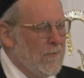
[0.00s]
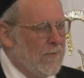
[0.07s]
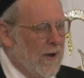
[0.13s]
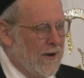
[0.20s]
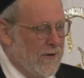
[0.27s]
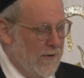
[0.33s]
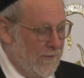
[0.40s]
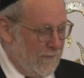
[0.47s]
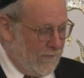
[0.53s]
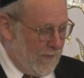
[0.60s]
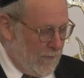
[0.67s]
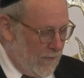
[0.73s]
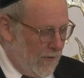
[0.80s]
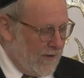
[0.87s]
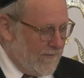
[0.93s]
But
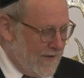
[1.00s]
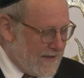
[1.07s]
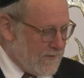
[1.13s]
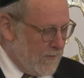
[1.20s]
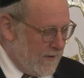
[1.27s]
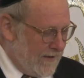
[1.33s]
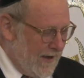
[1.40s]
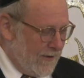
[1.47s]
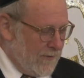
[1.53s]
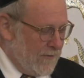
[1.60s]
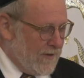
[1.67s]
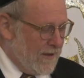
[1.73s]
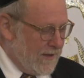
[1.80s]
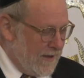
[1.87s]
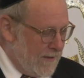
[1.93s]
from all of us, we tell you
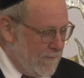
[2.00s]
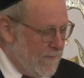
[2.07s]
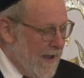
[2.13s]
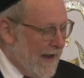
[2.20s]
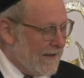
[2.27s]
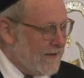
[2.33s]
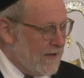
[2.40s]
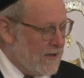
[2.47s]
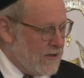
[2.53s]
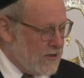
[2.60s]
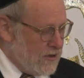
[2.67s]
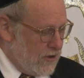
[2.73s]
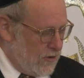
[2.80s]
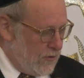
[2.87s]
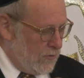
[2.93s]
that the impact is
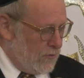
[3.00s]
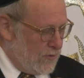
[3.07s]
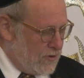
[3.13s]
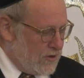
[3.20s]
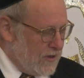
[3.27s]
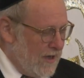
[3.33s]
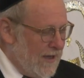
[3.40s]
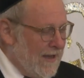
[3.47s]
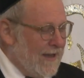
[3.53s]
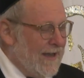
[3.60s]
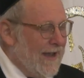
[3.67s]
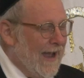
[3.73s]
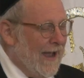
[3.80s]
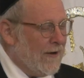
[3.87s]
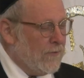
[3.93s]
huge,
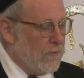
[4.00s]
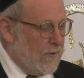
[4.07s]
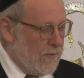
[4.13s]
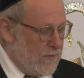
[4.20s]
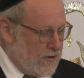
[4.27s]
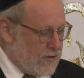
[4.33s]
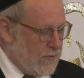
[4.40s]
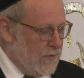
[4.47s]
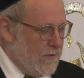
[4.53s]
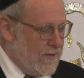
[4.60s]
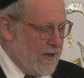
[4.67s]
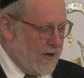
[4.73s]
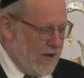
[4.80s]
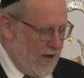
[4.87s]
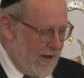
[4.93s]
and we wish you
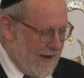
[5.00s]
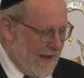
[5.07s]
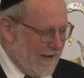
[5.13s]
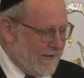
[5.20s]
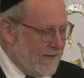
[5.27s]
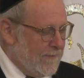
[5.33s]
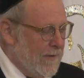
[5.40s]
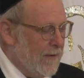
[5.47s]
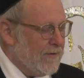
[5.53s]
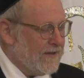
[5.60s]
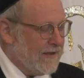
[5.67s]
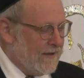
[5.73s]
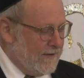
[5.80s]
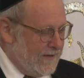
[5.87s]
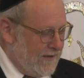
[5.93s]
the koyach to be able
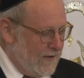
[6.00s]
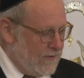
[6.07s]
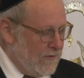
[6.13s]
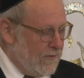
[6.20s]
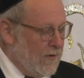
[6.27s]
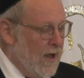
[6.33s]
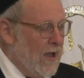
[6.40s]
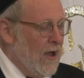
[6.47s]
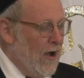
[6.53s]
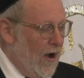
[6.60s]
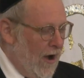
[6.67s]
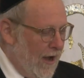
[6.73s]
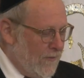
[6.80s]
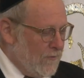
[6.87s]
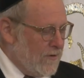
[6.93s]
to continue
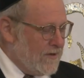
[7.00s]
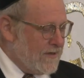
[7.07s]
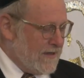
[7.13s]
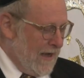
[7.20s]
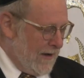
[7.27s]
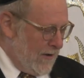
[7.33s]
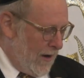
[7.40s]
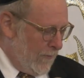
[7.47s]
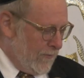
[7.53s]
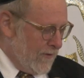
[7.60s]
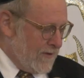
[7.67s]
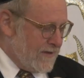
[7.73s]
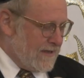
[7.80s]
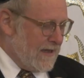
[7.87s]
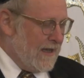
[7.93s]
onwards and
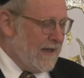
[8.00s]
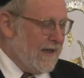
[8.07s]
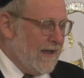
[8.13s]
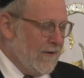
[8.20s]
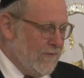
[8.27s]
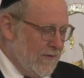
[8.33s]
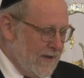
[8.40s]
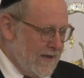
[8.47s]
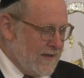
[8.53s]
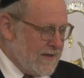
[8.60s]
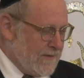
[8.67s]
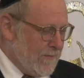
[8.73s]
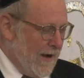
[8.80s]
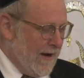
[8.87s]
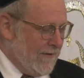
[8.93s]
upwards in really
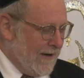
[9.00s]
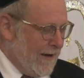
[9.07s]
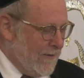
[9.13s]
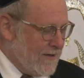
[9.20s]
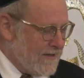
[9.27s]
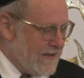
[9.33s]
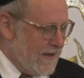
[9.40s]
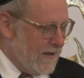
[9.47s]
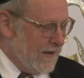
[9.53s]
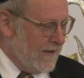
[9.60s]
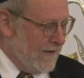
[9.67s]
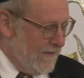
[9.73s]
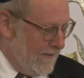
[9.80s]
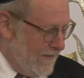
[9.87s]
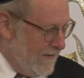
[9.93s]
inspiring our city.
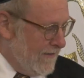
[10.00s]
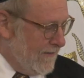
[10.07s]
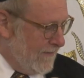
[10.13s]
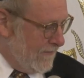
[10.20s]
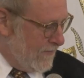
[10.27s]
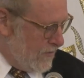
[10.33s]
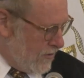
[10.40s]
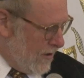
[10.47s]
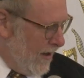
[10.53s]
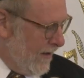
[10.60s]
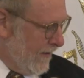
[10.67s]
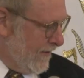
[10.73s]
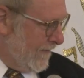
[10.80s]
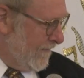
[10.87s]
Shkoyach.